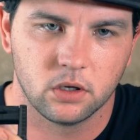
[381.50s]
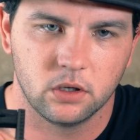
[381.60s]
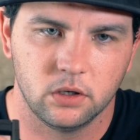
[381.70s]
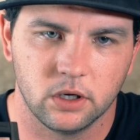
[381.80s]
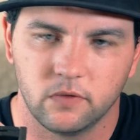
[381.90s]

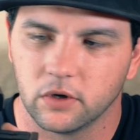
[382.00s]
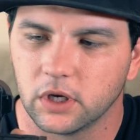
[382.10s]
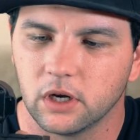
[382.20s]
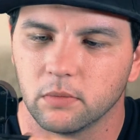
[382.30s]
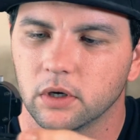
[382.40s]
you have your
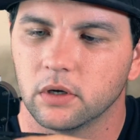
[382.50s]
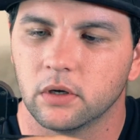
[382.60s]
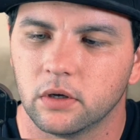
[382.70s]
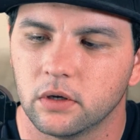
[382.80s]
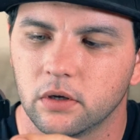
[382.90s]
camera
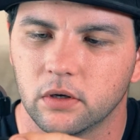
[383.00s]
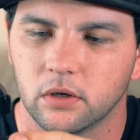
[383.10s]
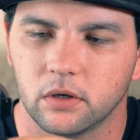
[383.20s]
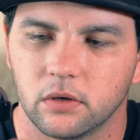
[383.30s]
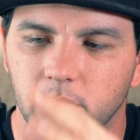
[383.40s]

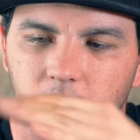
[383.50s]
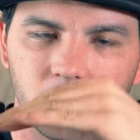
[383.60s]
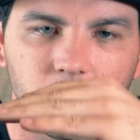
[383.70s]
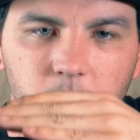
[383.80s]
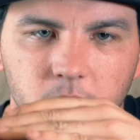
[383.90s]

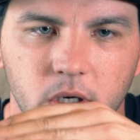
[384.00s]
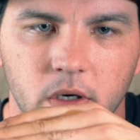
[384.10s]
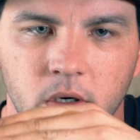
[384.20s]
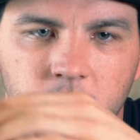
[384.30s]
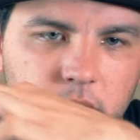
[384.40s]
mounted up
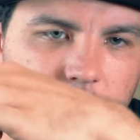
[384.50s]
here.